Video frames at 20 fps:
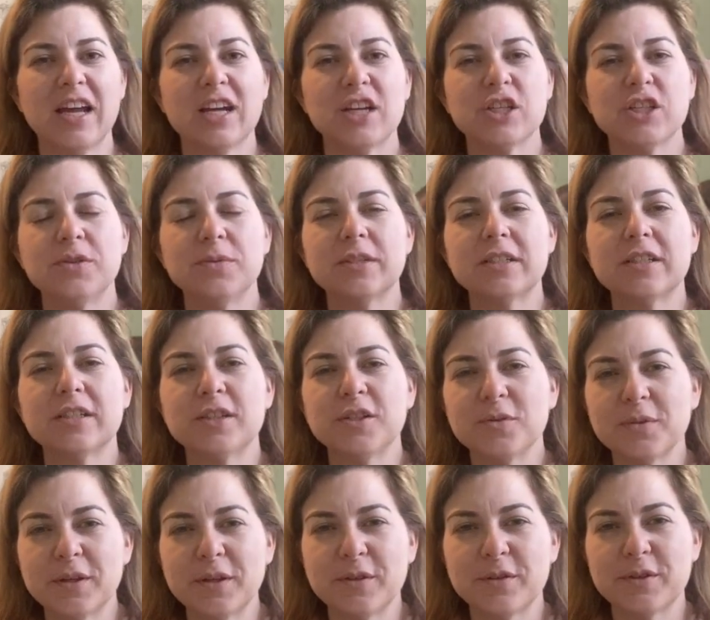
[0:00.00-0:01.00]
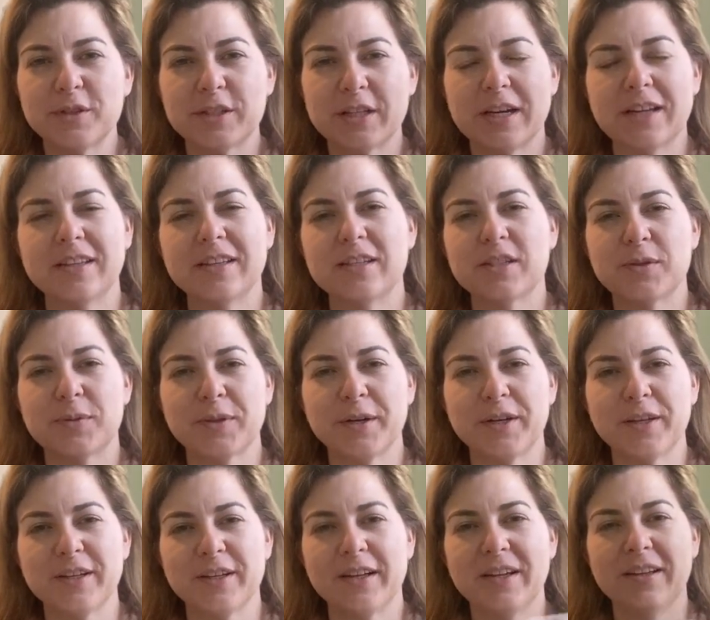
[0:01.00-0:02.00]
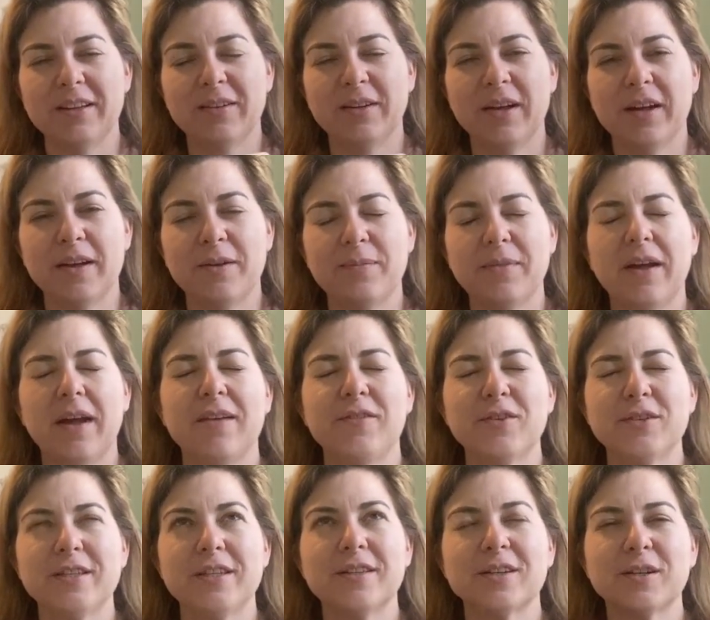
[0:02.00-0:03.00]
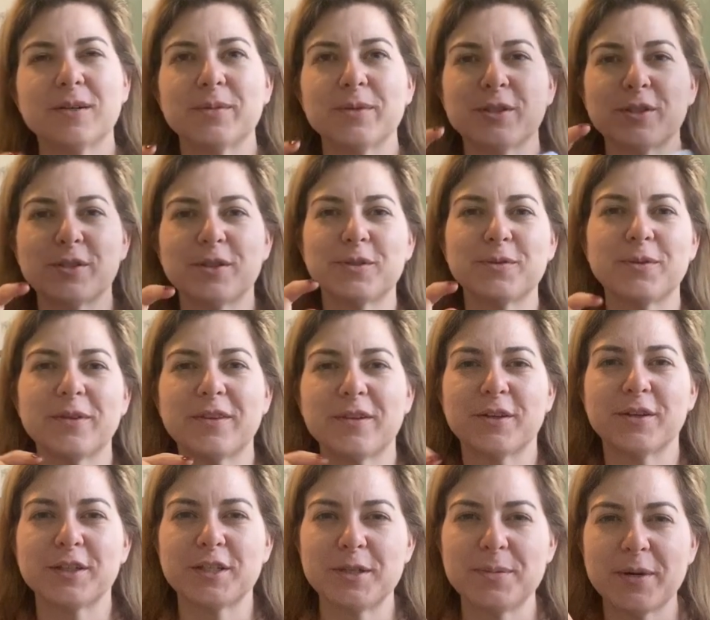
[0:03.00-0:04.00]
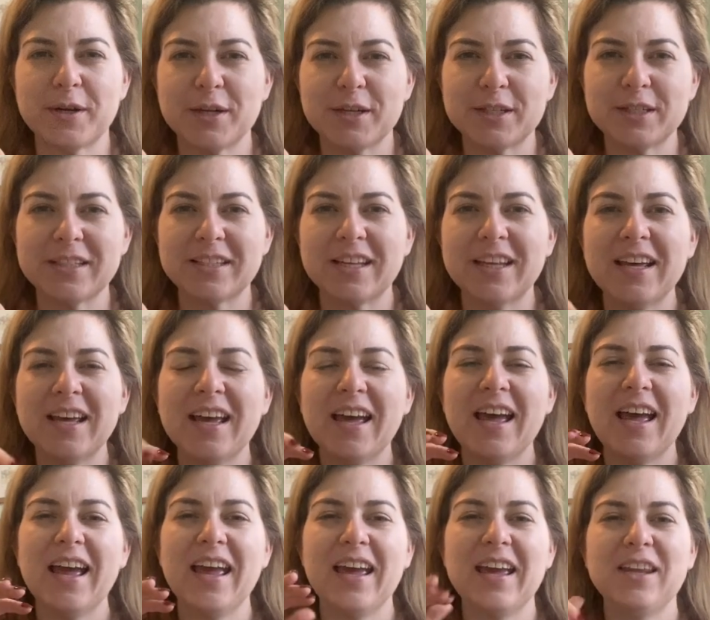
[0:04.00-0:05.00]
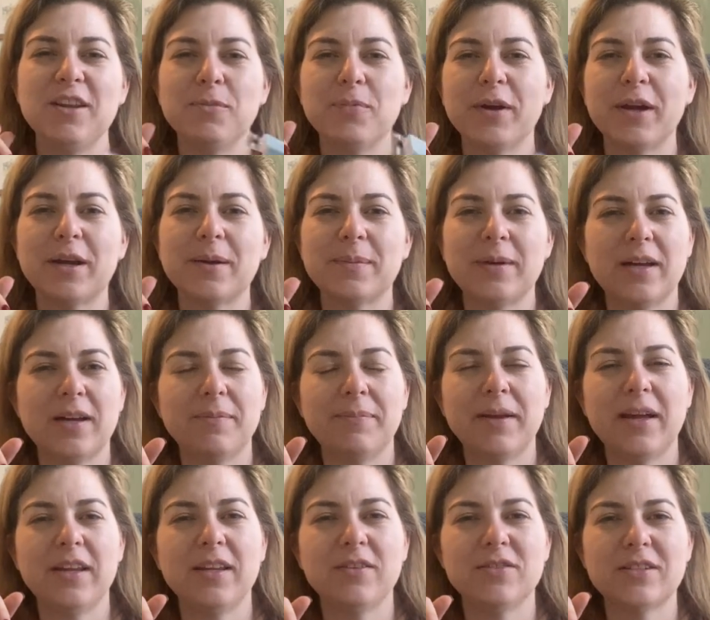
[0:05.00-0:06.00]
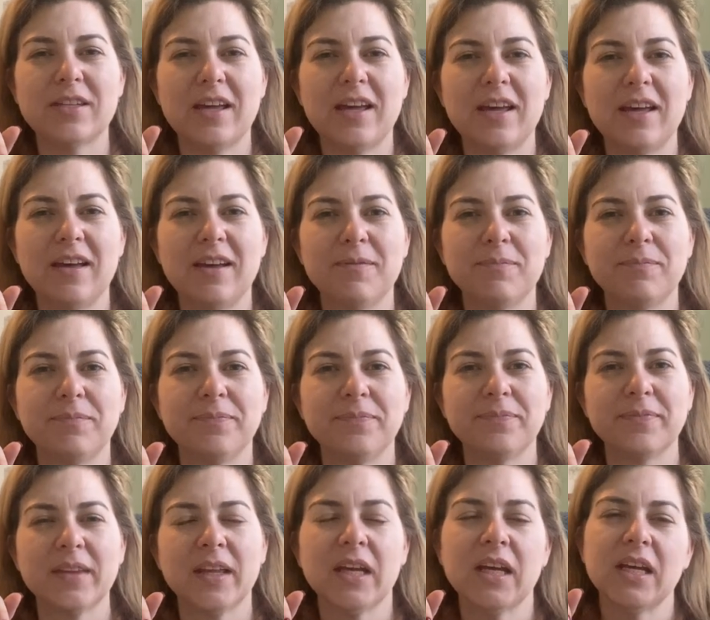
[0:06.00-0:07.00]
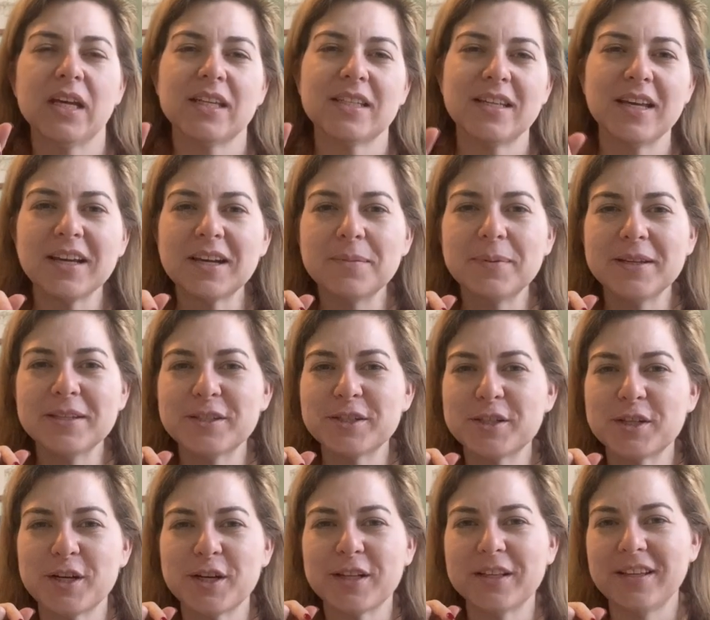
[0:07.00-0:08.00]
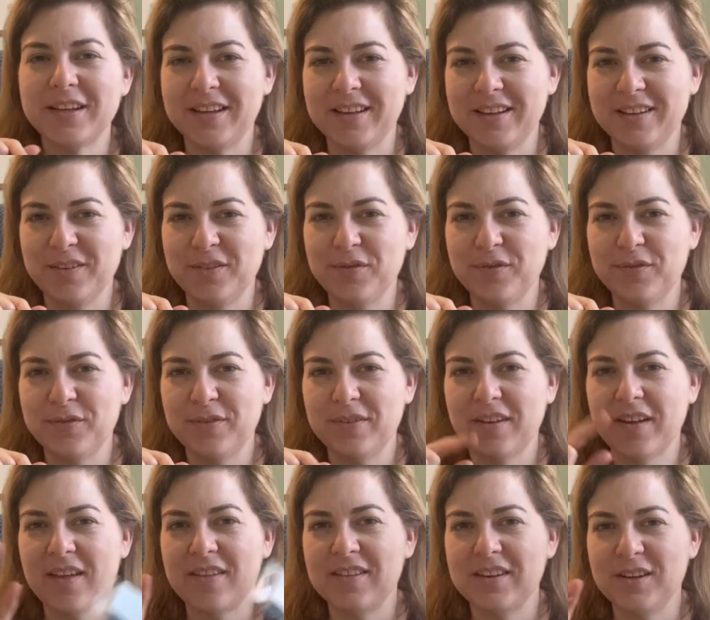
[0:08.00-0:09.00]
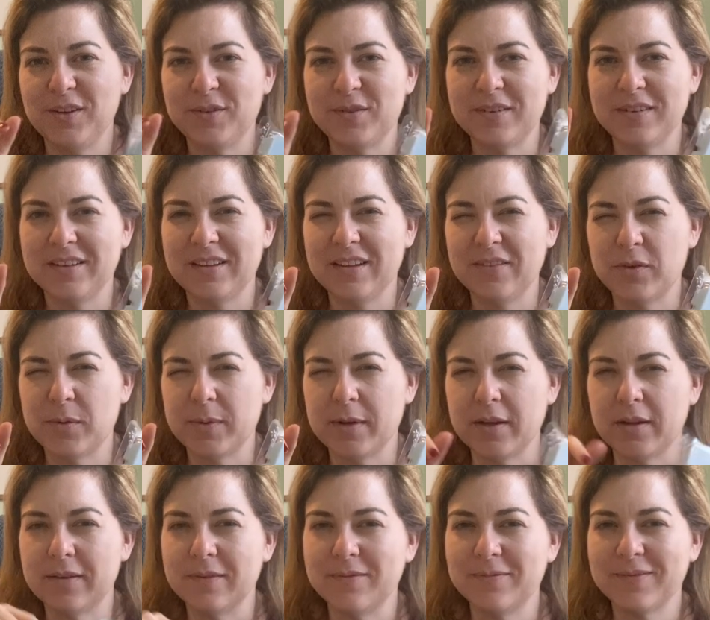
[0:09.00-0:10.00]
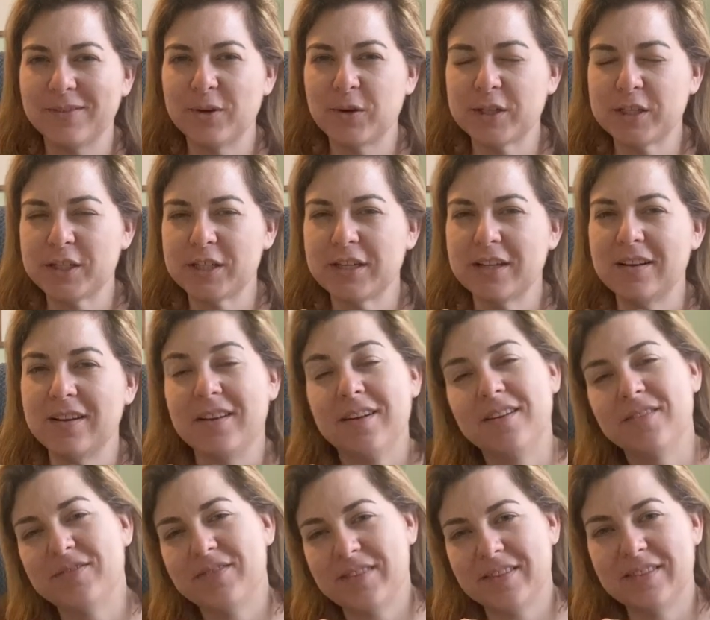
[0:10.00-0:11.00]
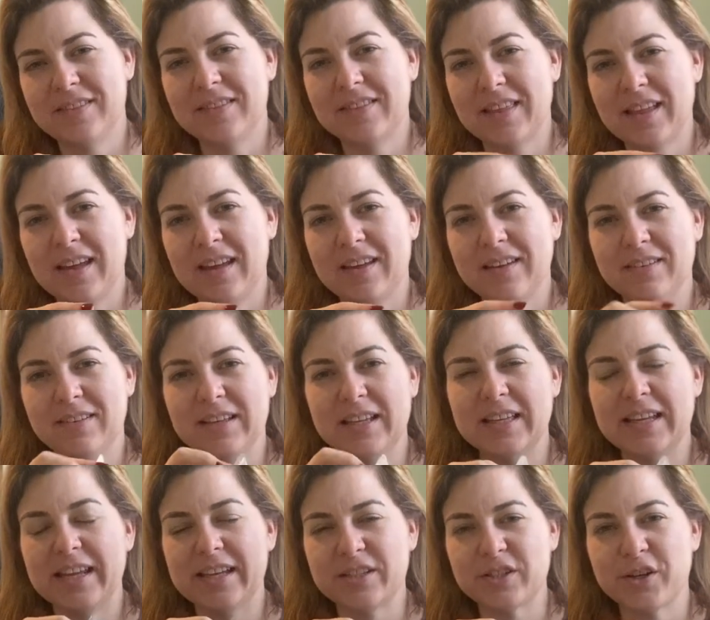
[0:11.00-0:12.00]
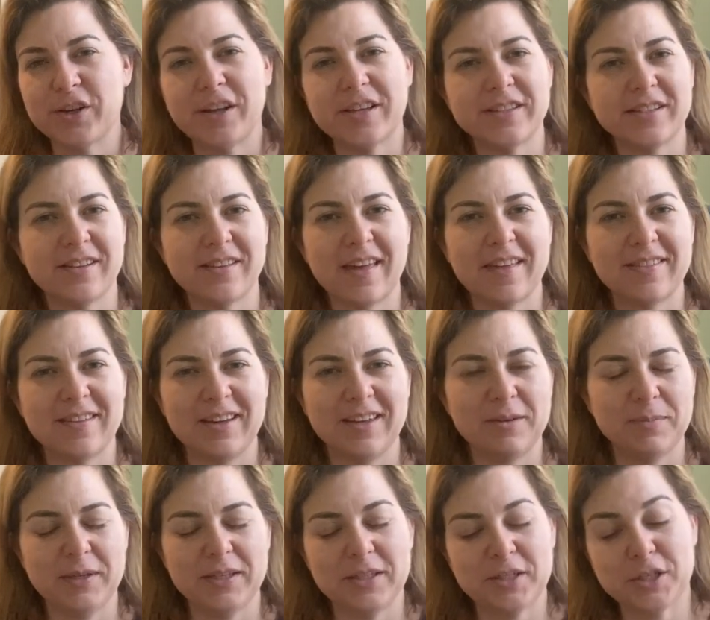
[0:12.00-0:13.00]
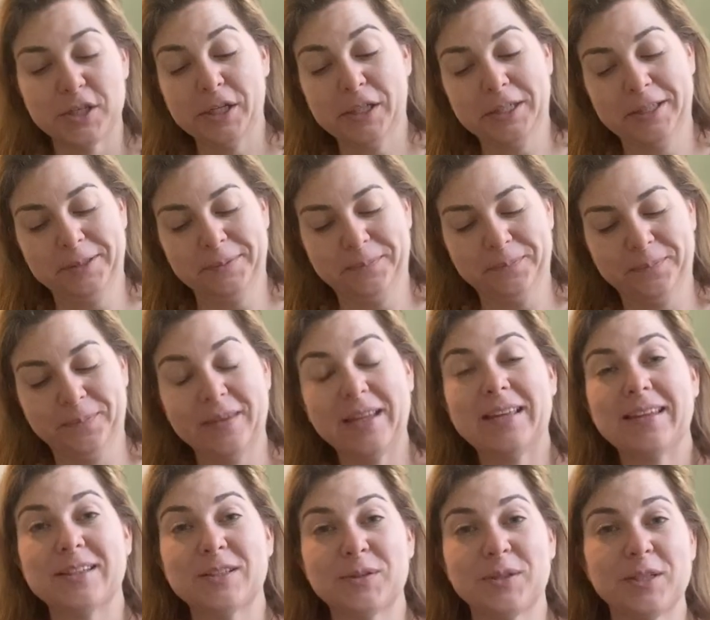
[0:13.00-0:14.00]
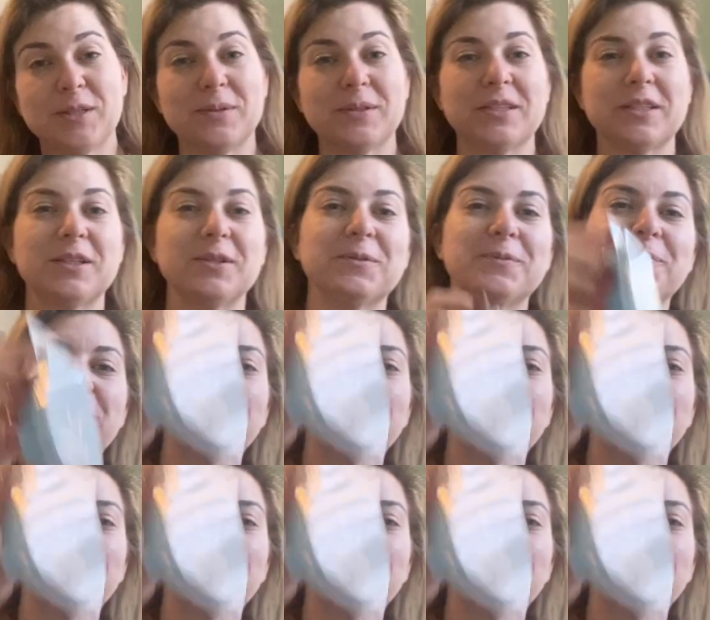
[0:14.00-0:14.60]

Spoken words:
She wants to do one of those challenges where you, have you seen the commercials with the Hershey bars? And you break them up and you say, take a piece of chocolate if, and then you give them a question. And if they can answer yes to that, they get a piece of chocolate. That's what she wants to do.